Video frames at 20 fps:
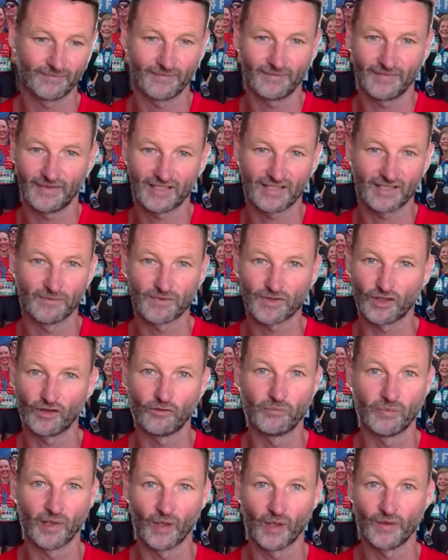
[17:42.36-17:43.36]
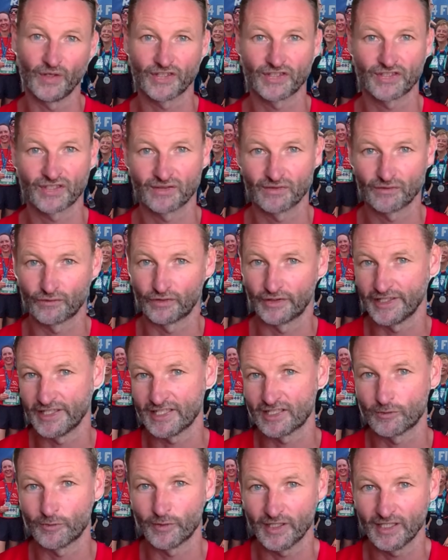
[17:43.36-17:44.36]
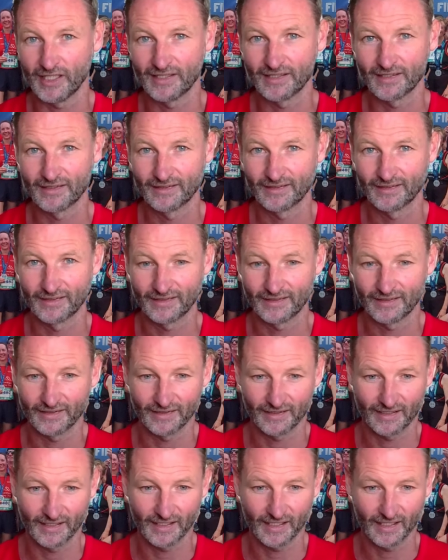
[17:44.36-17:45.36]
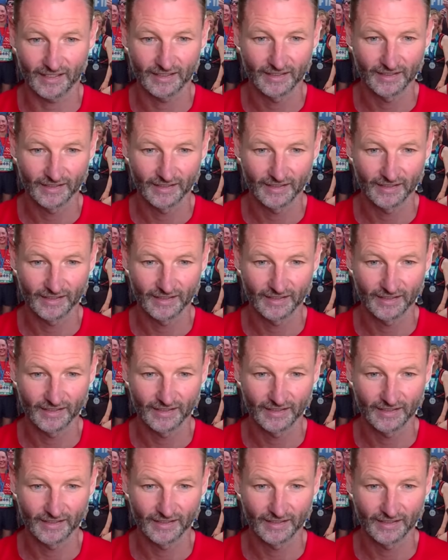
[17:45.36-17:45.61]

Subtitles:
some sort of bonus free speed. Okay,